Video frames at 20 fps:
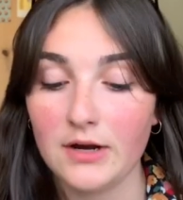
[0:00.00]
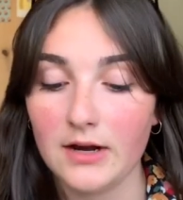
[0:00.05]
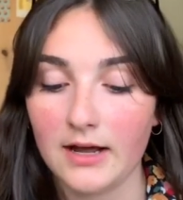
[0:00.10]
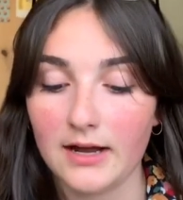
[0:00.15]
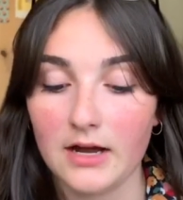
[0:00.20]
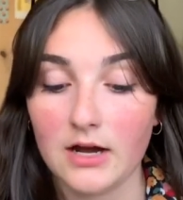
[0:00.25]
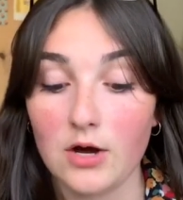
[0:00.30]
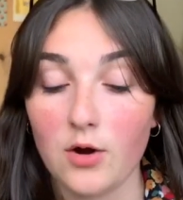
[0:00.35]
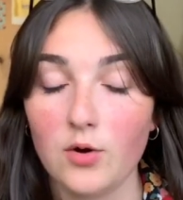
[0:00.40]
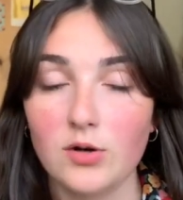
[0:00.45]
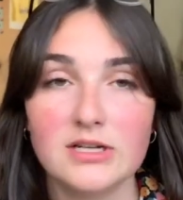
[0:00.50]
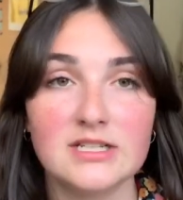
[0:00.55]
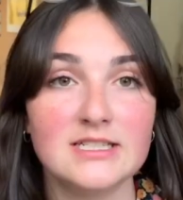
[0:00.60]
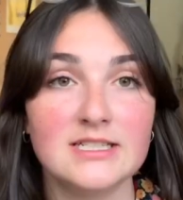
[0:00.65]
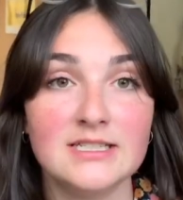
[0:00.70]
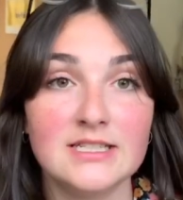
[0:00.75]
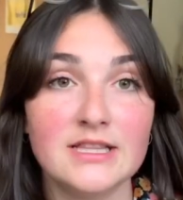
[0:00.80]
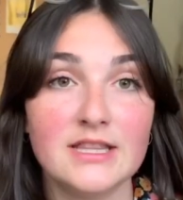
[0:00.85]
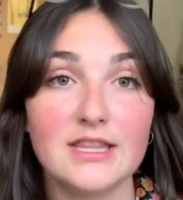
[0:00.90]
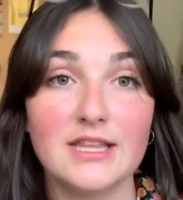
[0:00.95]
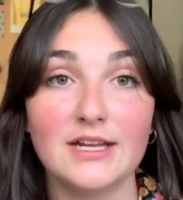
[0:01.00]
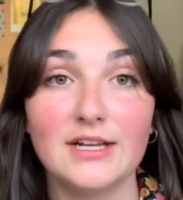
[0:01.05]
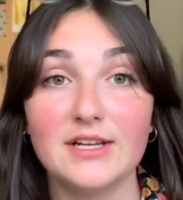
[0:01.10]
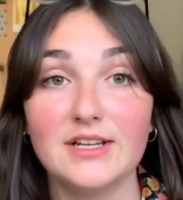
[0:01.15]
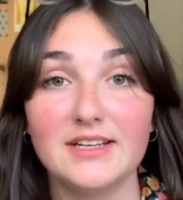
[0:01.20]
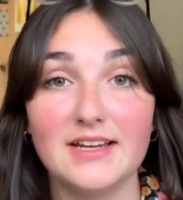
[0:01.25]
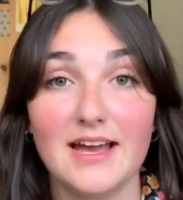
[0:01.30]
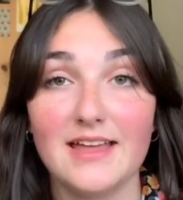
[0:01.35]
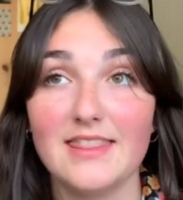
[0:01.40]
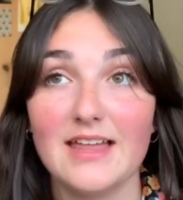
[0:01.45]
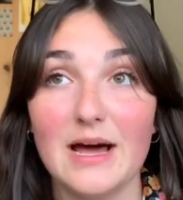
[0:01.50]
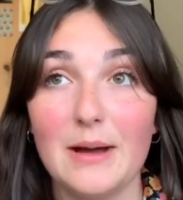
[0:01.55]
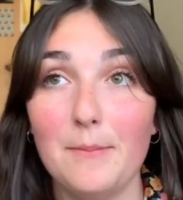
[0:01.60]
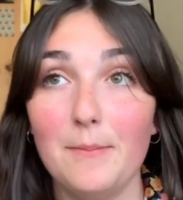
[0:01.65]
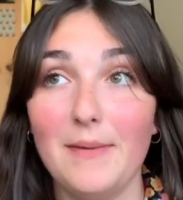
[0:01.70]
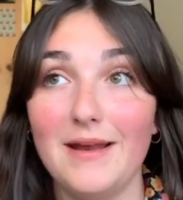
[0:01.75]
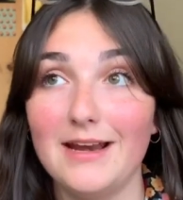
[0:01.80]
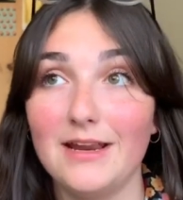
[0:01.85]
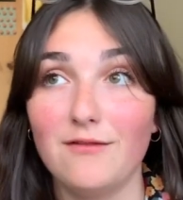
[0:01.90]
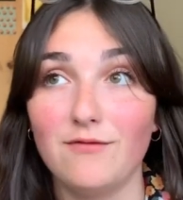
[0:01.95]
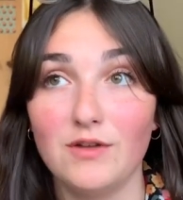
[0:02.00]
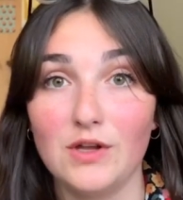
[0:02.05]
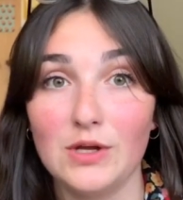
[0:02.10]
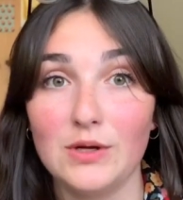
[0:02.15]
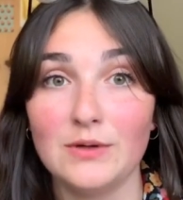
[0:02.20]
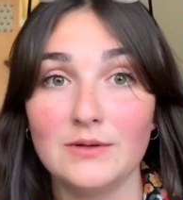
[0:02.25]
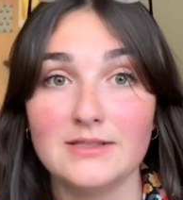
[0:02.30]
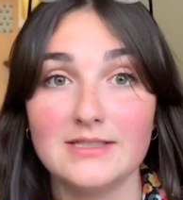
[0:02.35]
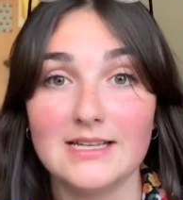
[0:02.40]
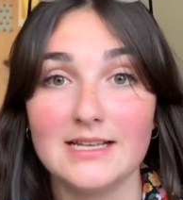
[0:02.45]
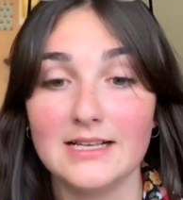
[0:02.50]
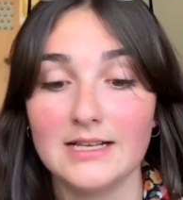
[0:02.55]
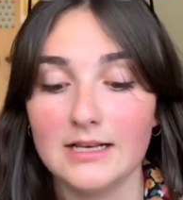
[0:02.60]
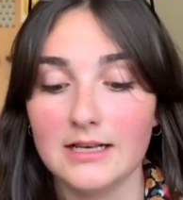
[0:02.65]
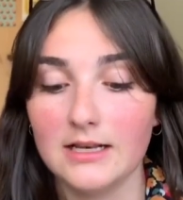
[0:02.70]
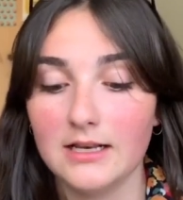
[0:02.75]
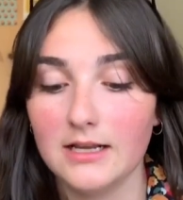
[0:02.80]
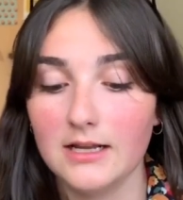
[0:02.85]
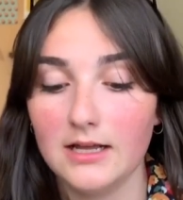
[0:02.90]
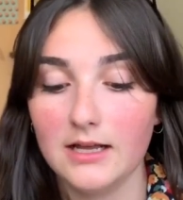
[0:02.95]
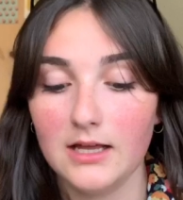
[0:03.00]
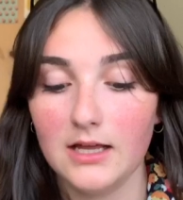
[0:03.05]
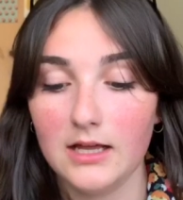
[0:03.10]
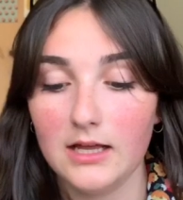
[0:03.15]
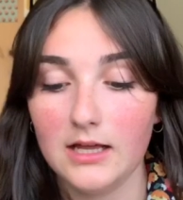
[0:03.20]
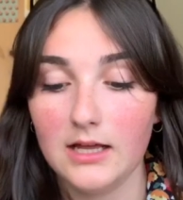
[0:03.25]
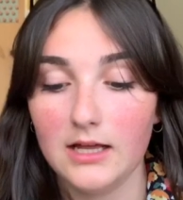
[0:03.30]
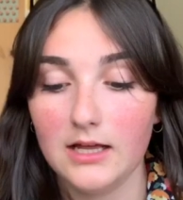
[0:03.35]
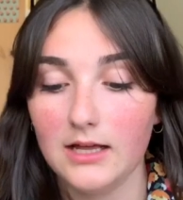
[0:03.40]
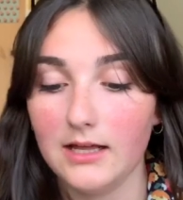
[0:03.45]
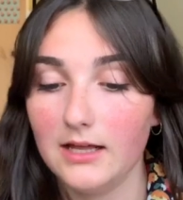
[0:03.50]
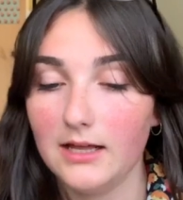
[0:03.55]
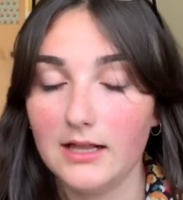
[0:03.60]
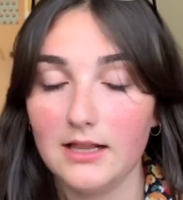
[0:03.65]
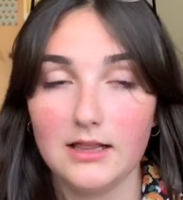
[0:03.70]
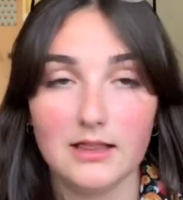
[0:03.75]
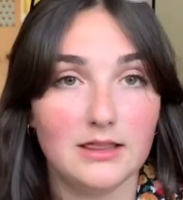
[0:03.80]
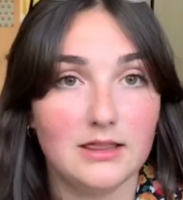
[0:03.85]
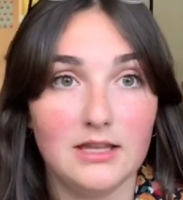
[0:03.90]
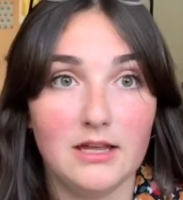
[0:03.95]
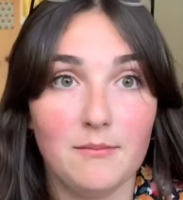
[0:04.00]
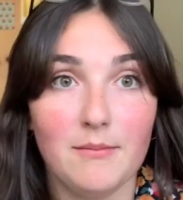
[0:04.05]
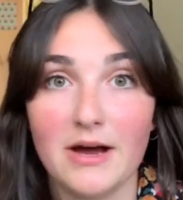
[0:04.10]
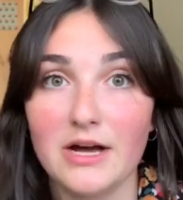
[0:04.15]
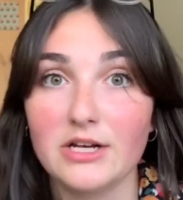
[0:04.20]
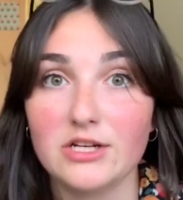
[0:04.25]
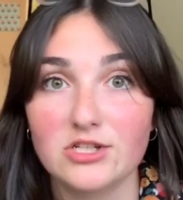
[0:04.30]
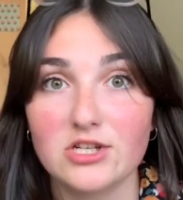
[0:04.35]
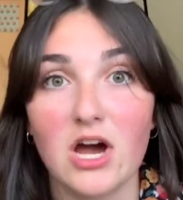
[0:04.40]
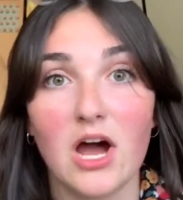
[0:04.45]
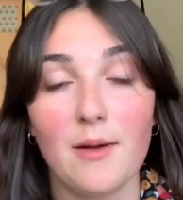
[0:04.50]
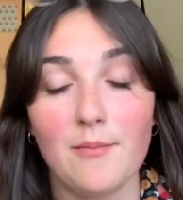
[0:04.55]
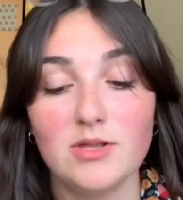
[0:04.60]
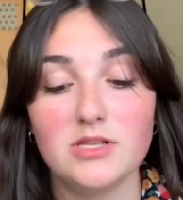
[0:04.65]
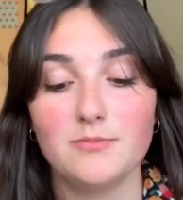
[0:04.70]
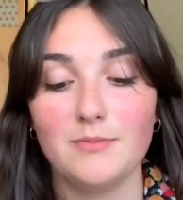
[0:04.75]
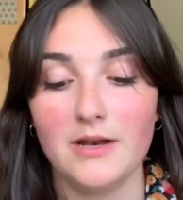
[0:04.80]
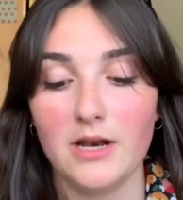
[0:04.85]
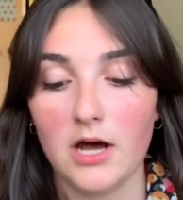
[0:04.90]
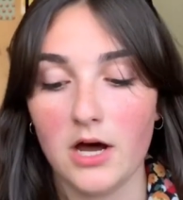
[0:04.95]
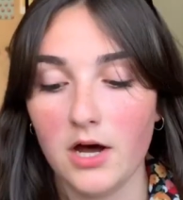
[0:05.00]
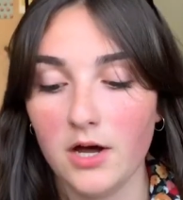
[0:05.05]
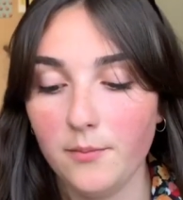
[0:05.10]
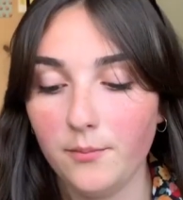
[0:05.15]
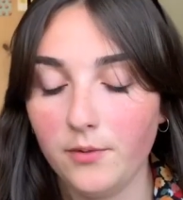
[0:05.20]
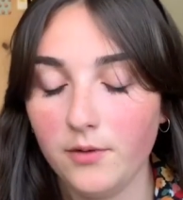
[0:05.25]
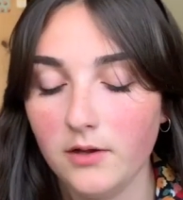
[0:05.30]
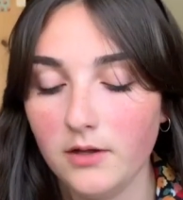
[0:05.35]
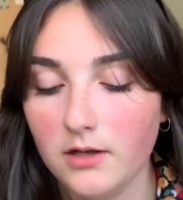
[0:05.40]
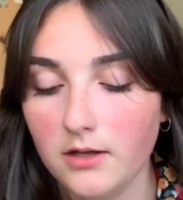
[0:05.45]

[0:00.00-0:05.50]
Like I honestly didn't think it'd get that many views in the amount of time it's been up.